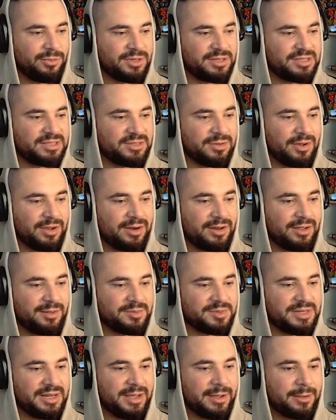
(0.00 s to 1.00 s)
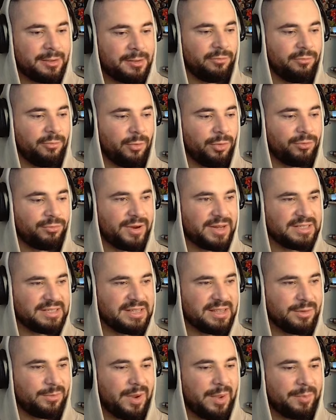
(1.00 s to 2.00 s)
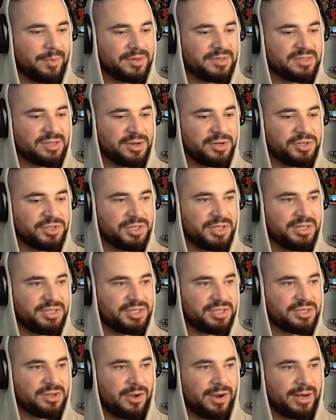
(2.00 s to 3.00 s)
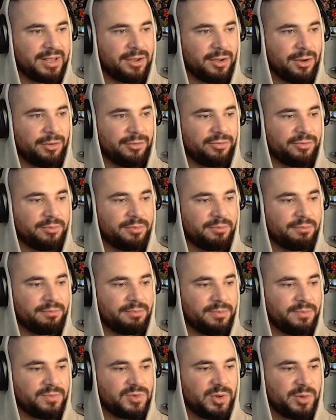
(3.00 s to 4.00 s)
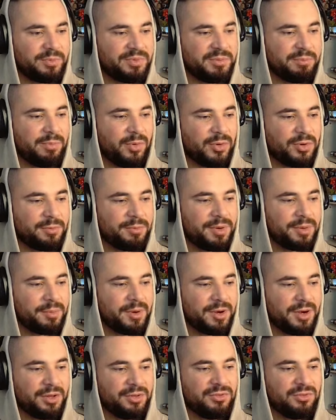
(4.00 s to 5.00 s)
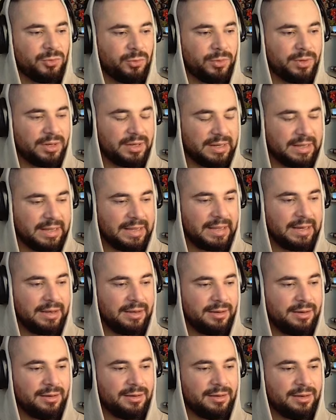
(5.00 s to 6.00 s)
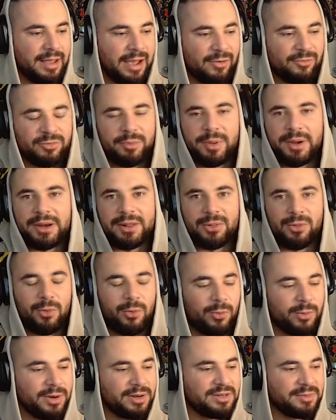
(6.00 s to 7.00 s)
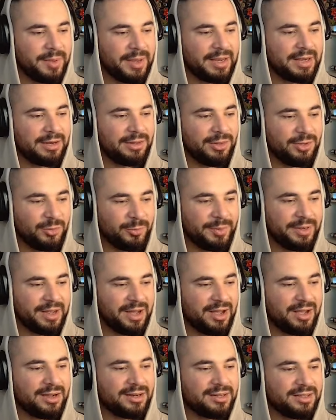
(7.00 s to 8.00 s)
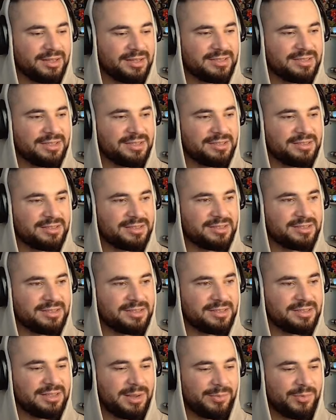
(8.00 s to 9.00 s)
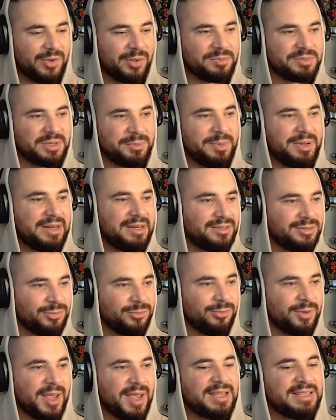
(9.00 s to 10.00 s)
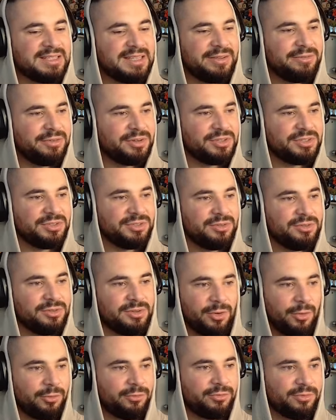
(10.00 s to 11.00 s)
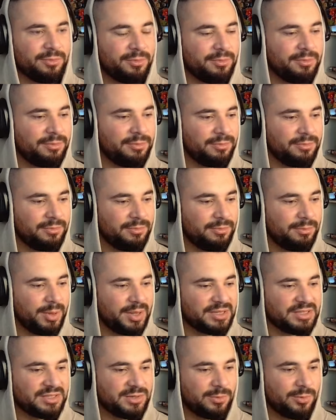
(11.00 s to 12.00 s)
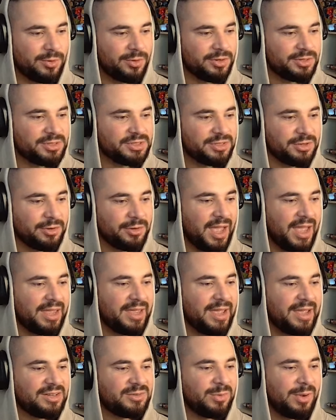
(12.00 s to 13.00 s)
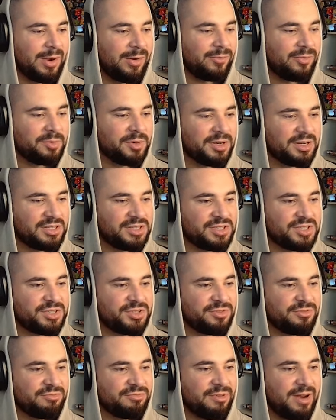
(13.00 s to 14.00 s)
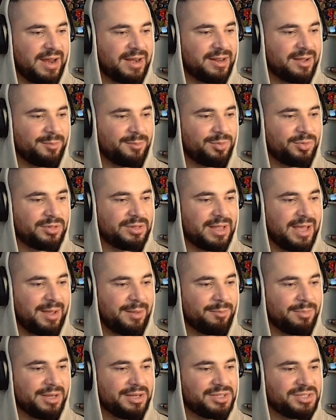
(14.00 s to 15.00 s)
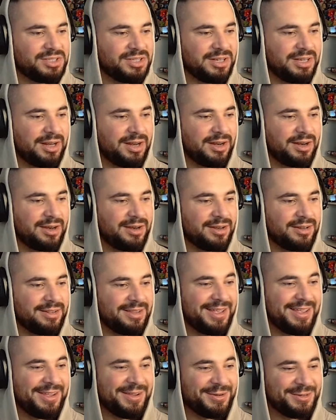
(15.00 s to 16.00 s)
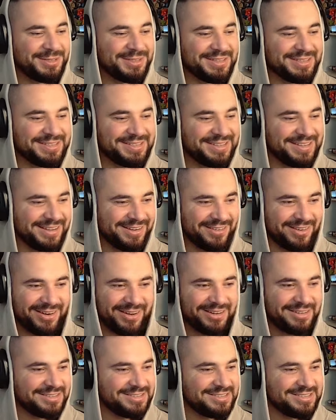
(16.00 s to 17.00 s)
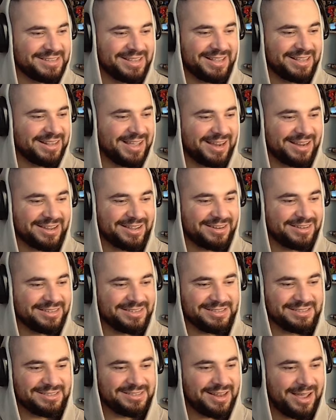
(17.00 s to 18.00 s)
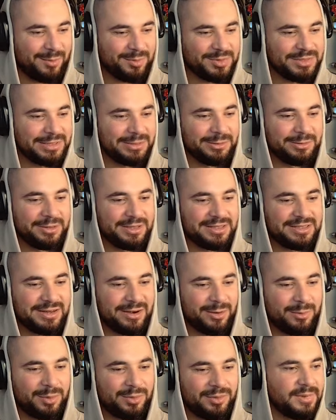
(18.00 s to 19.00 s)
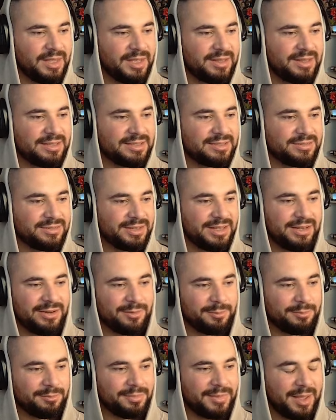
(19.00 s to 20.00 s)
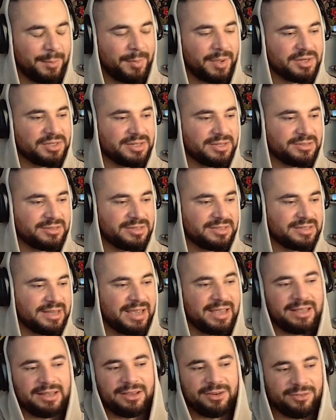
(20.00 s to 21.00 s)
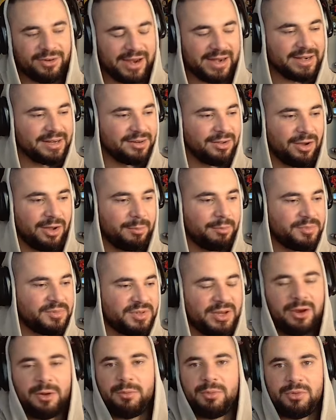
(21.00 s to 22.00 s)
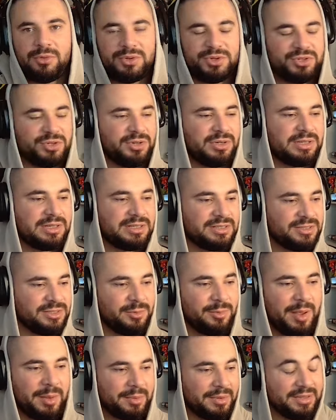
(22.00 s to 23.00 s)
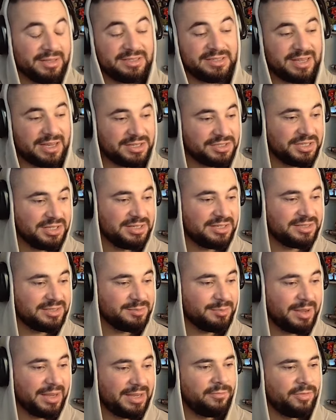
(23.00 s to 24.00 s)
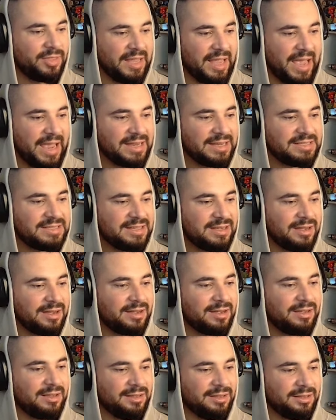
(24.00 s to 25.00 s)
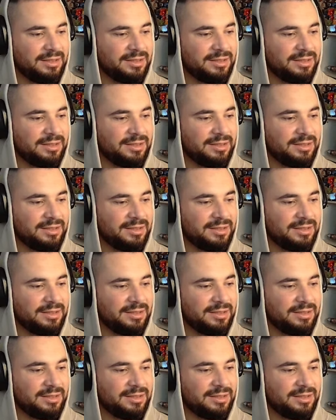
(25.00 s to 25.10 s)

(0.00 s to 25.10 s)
the sidearms. Now, for the rest of the weapons, I usually just kind of go from top to bottom, but I'm going to do it in alphabetical order to make it a little bit harder, because it's sometimes a bit too easy if you just go from best to worst. So AA12, I'm going to straight up put that bitch in the useless tier. I just think that gun is absolutely terrible, and there's really not that much else to say. Granted, I'm terrible with shotguns, so maybe it's actually just me. For the ACR,